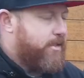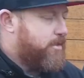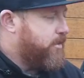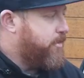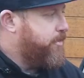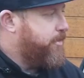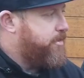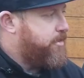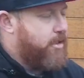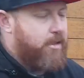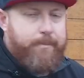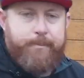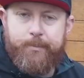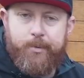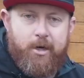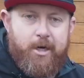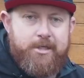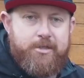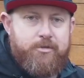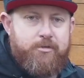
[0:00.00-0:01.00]
So using a
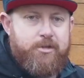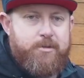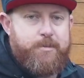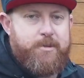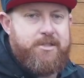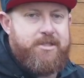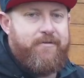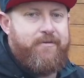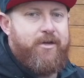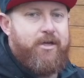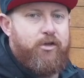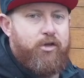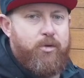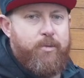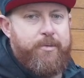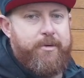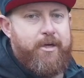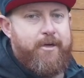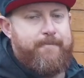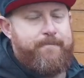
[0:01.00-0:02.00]
bicycle specific
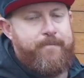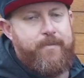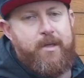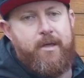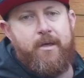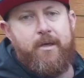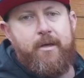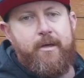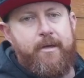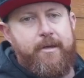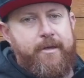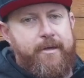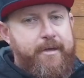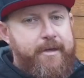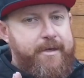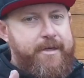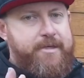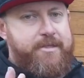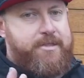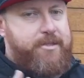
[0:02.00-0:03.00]
lubricant
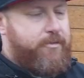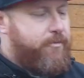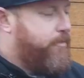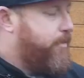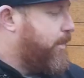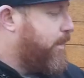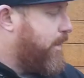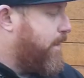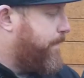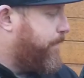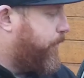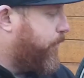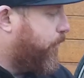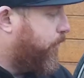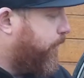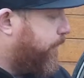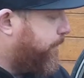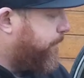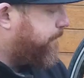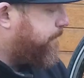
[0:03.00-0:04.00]
is really
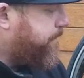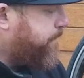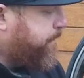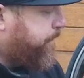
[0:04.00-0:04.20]
important.